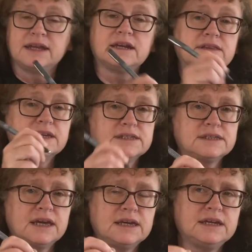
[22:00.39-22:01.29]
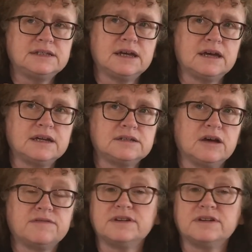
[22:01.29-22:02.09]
Now they say he died of an